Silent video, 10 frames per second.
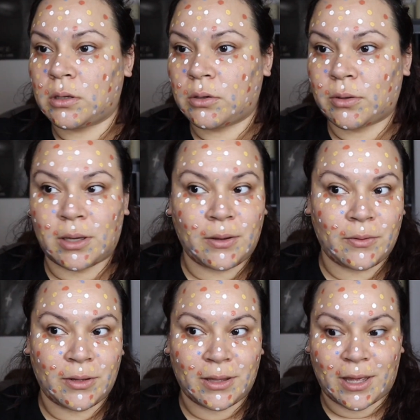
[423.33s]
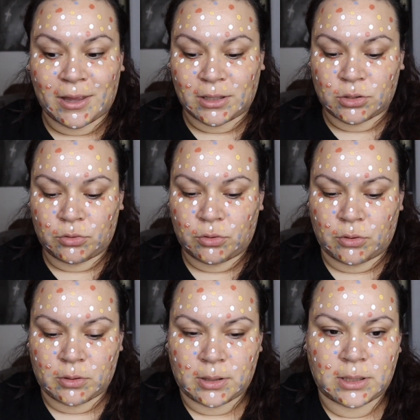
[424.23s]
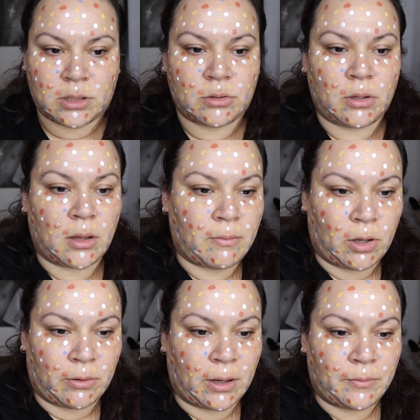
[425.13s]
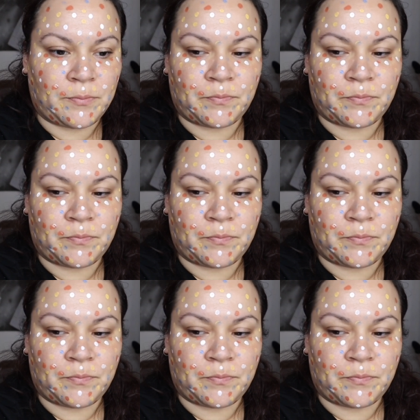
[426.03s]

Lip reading: Okay, look at that. That's so cool. Let's do a thumbnail now.